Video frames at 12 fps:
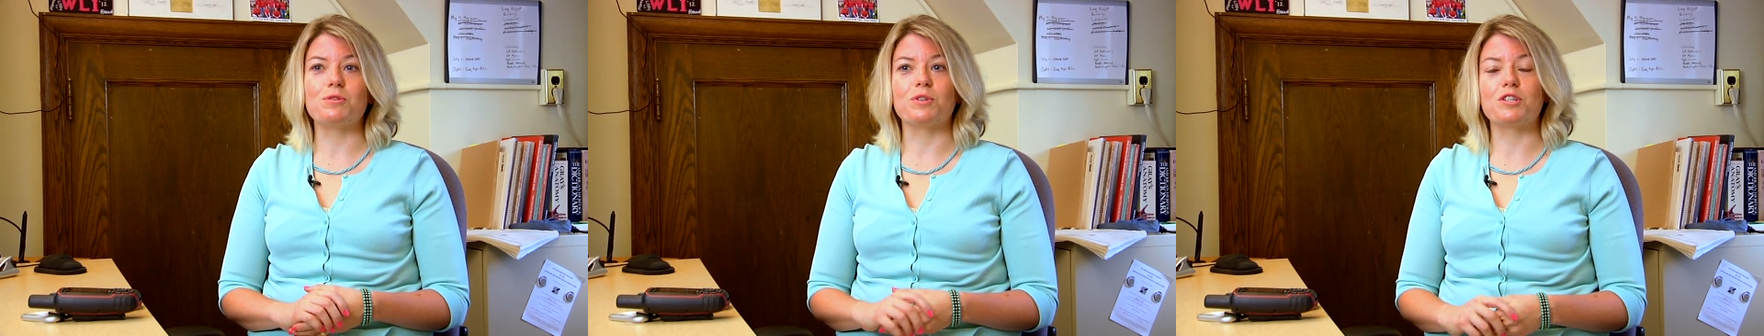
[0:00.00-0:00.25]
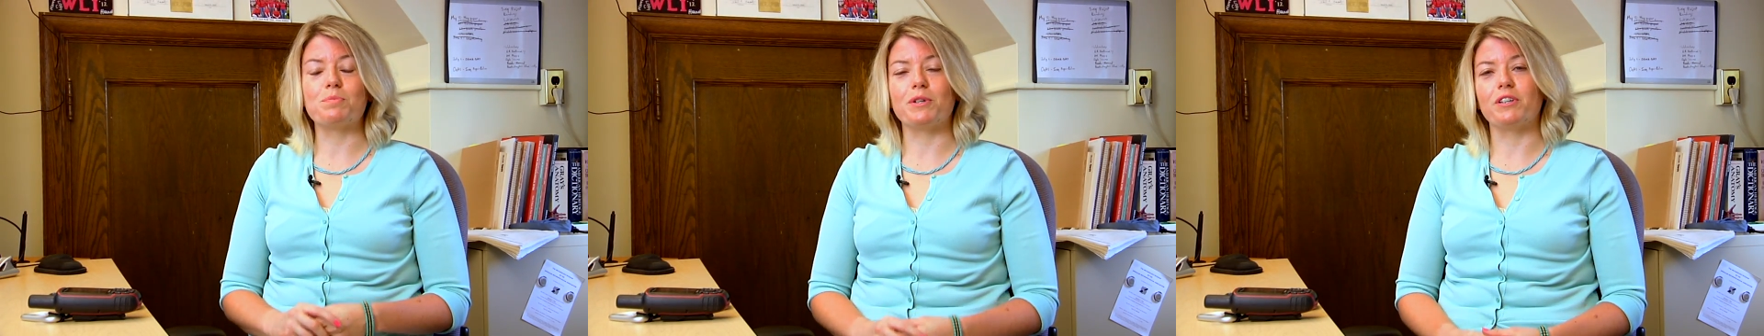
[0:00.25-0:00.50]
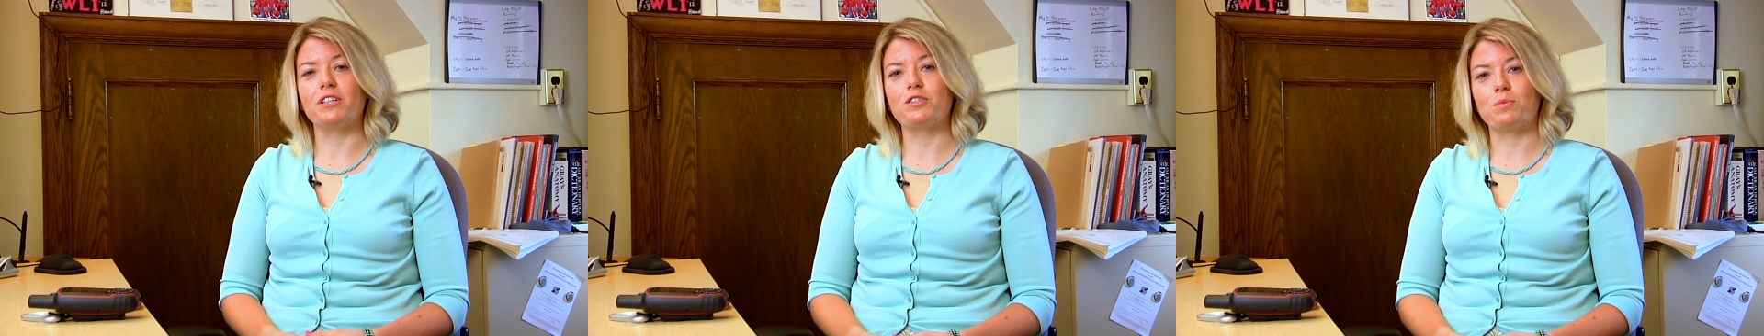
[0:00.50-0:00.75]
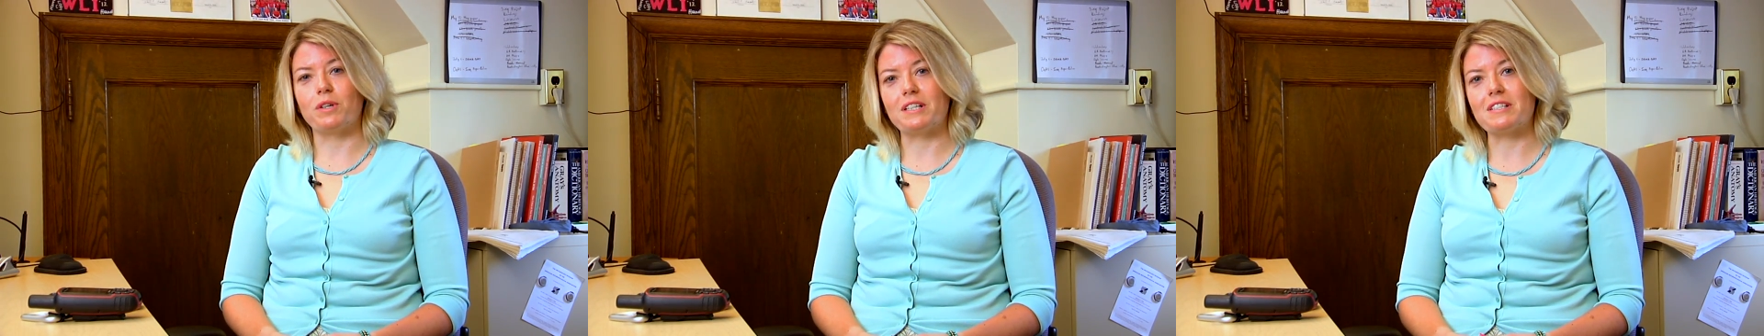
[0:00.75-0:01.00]
to
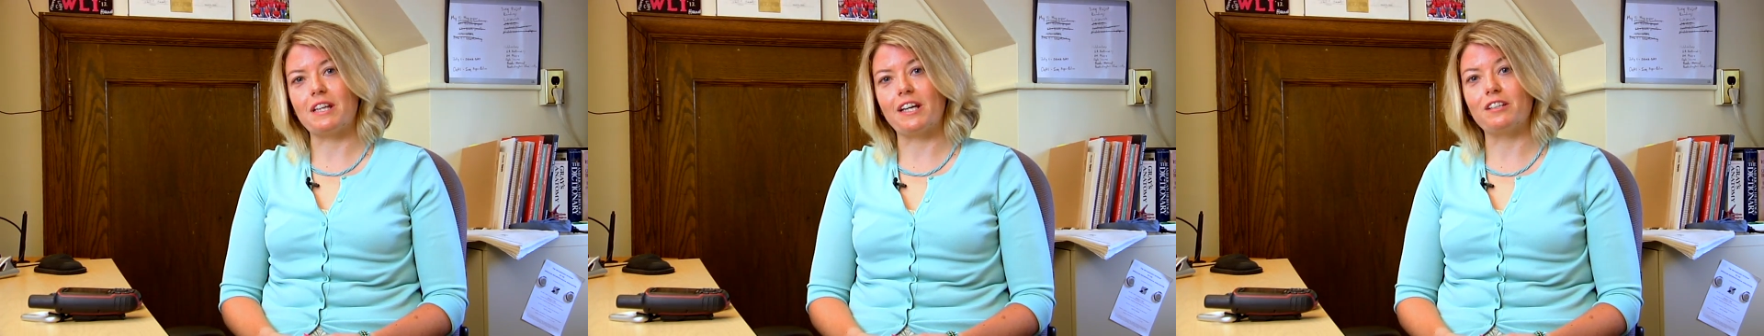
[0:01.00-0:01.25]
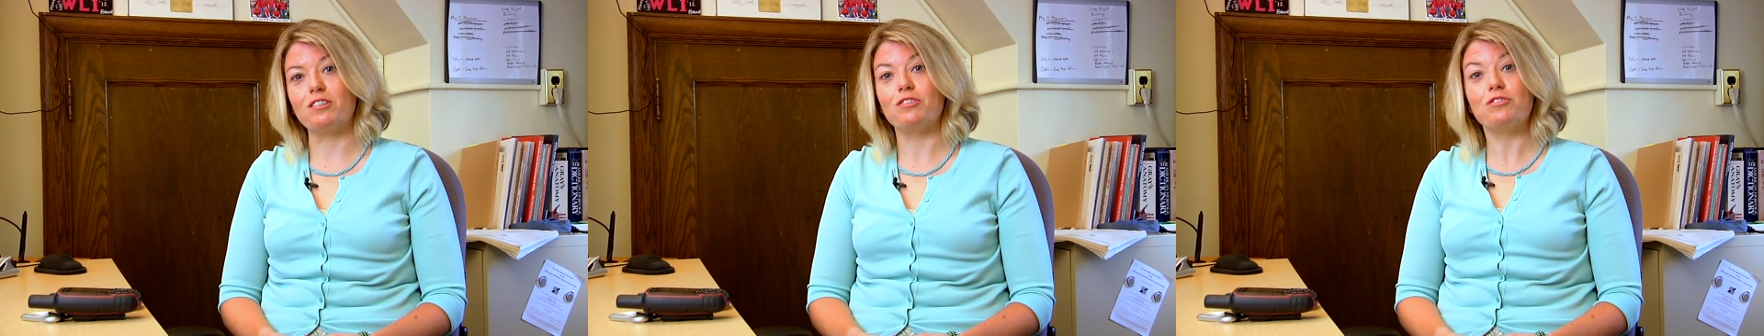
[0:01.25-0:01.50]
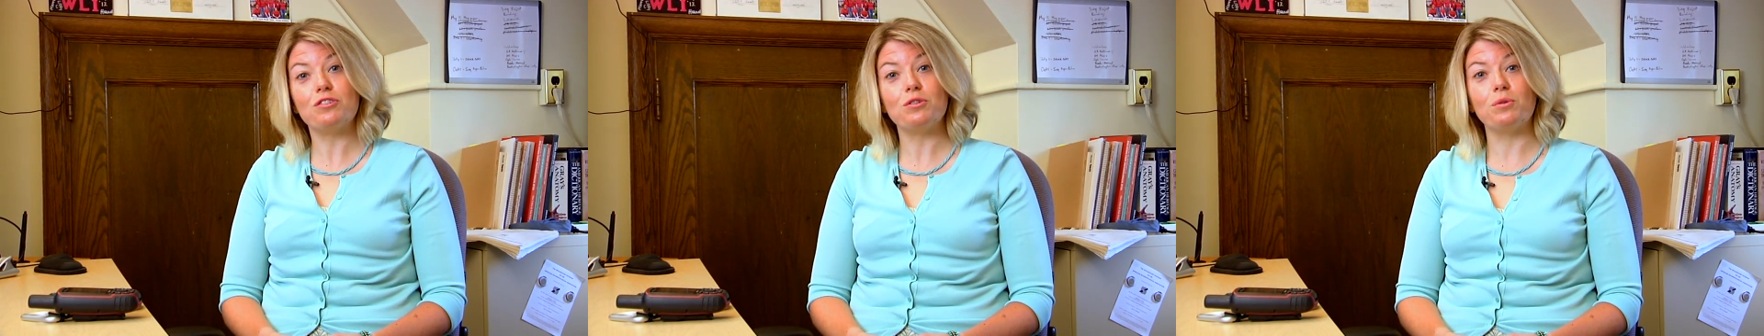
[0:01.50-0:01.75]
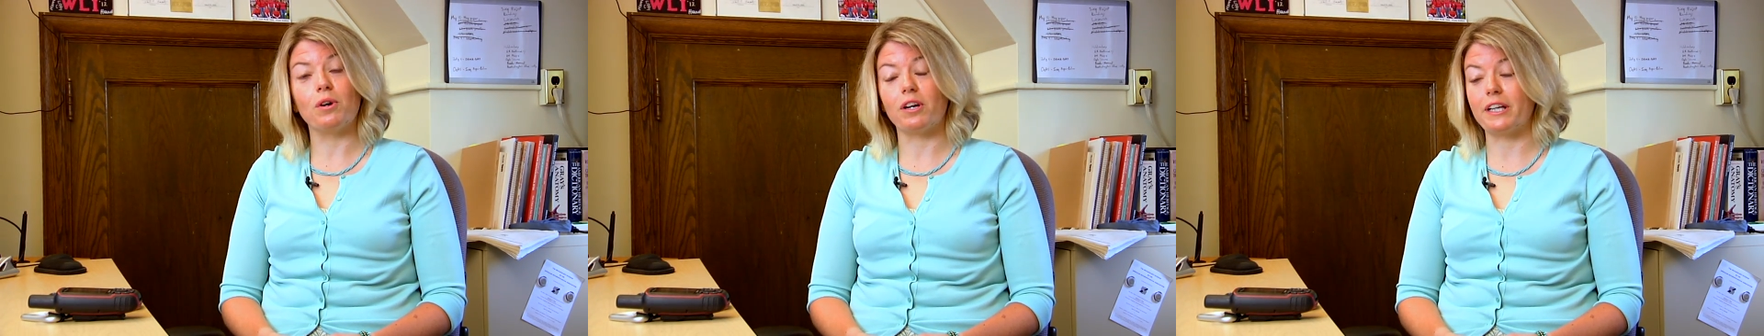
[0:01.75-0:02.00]
experience what it's like to
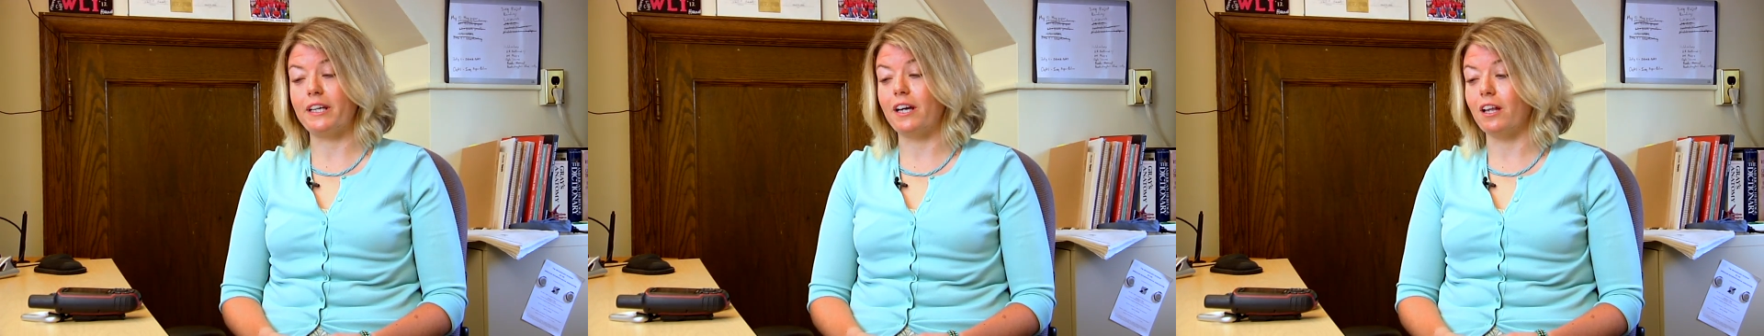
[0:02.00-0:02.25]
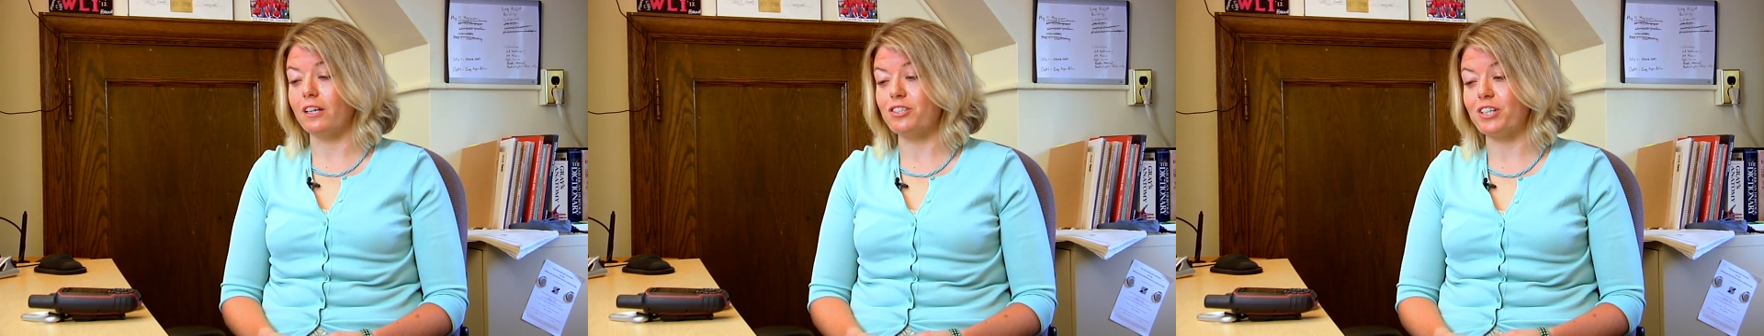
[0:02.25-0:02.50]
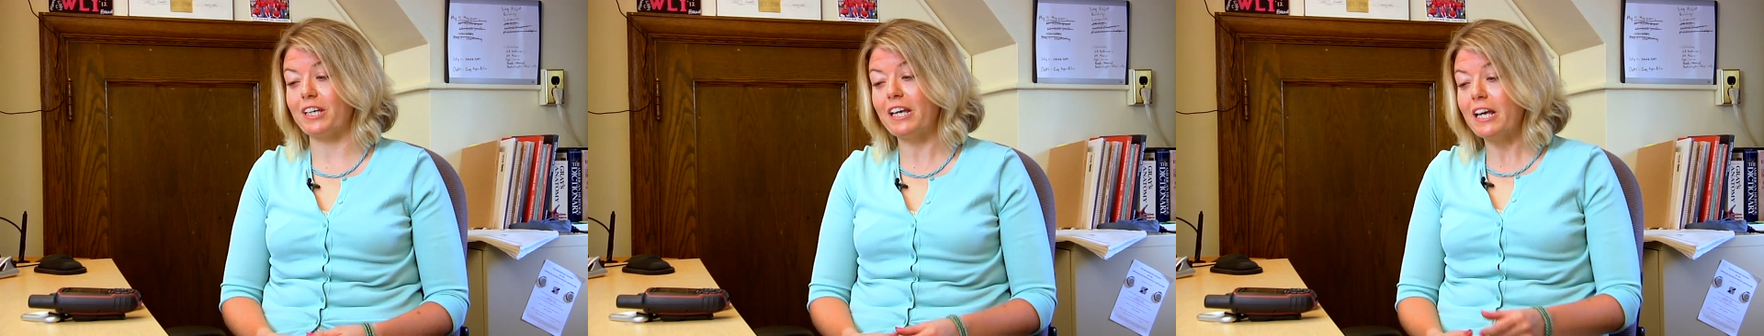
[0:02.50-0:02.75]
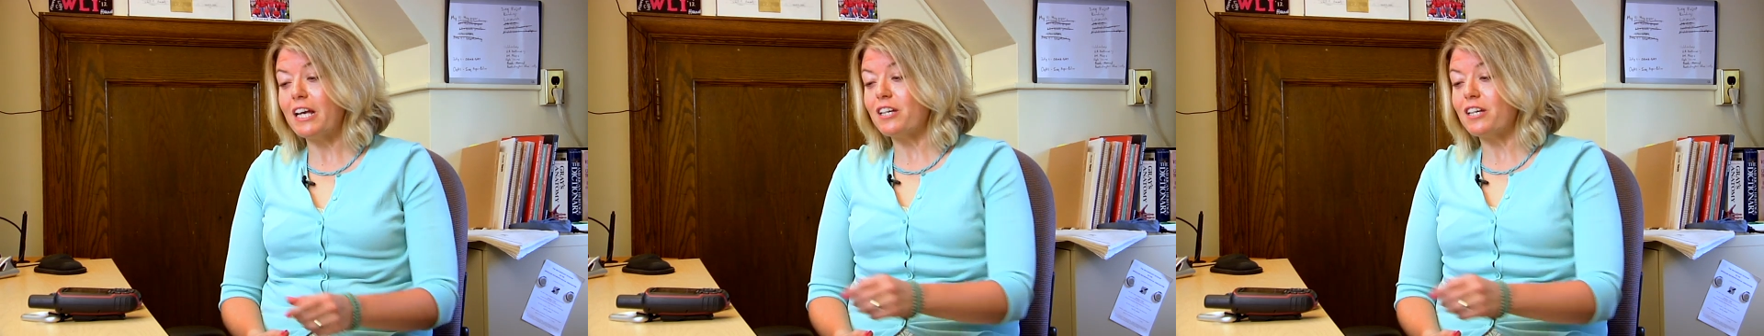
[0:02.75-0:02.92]
do archaeology.